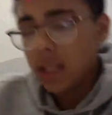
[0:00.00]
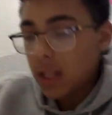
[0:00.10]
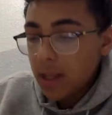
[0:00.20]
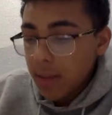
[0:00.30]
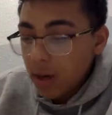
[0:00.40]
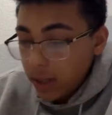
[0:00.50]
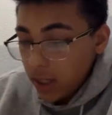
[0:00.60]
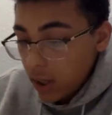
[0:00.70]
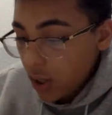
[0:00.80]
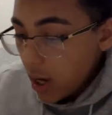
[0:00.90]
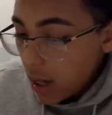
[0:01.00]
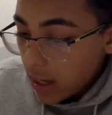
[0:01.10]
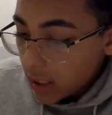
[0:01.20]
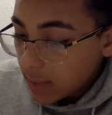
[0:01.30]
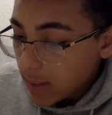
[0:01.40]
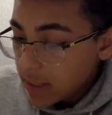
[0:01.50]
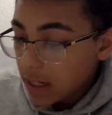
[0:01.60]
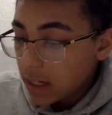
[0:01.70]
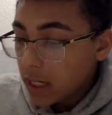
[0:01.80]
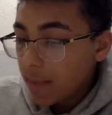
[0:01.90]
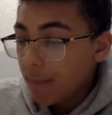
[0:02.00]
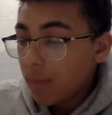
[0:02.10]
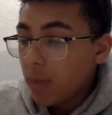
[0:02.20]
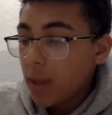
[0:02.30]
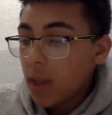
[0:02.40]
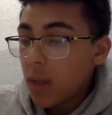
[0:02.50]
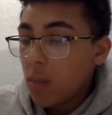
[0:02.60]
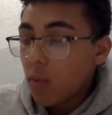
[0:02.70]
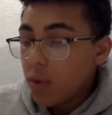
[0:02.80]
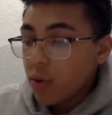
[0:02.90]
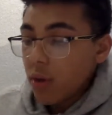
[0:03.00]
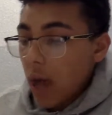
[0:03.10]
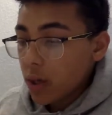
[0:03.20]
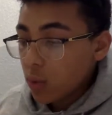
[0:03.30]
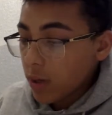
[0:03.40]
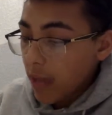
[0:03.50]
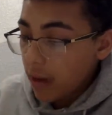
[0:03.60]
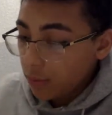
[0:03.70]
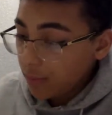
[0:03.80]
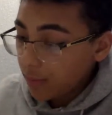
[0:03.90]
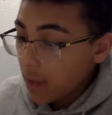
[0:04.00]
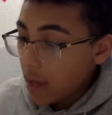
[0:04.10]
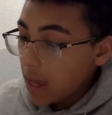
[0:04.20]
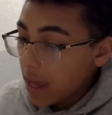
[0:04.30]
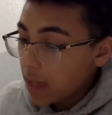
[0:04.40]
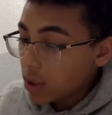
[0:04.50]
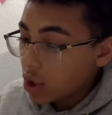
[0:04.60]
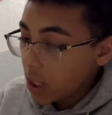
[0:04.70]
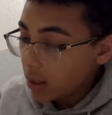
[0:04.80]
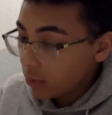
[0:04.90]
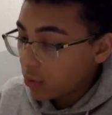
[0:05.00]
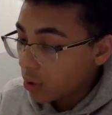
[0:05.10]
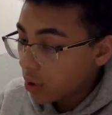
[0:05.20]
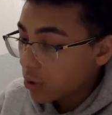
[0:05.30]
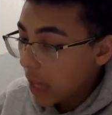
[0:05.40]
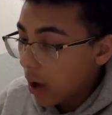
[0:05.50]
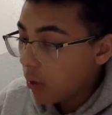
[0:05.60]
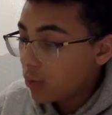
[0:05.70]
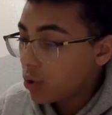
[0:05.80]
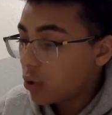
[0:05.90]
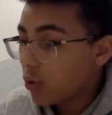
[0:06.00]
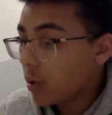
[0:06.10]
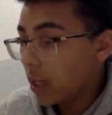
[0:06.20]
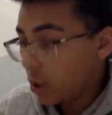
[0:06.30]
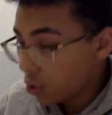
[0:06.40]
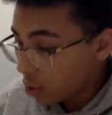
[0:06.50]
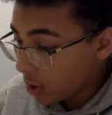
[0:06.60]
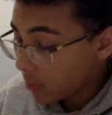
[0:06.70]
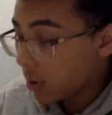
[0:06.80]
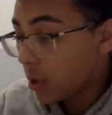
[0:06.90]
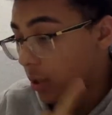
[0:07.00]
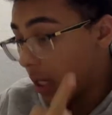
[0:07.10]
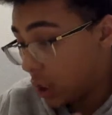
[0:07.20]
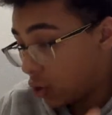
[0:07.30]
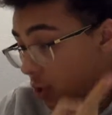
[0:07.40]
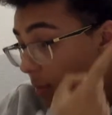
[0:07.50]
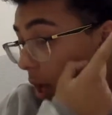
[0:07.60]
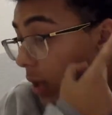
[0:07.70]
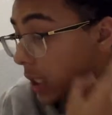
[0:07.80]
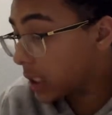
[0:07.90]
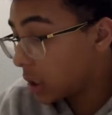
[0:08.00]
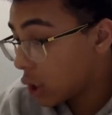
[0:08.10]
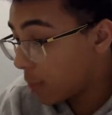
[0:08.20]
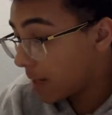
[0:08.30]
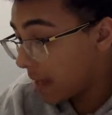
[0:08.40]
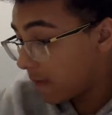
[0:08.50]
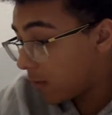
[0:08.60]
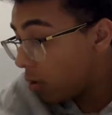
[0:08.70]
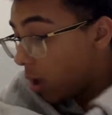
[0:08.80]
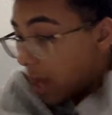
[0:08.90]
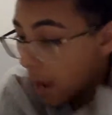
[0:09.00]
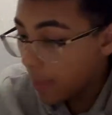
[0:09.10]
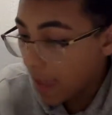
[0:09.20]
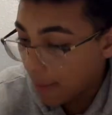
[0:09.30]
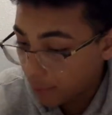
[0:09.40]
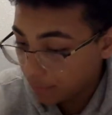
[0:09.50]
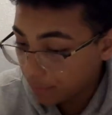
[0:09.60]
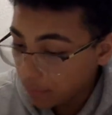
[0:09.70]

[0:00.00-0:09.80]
Then the middle ear is basically moving through the auditory canal and channels sounds through the eardrum. So there's the eardrum, the stirrup and anvil, and the hammer.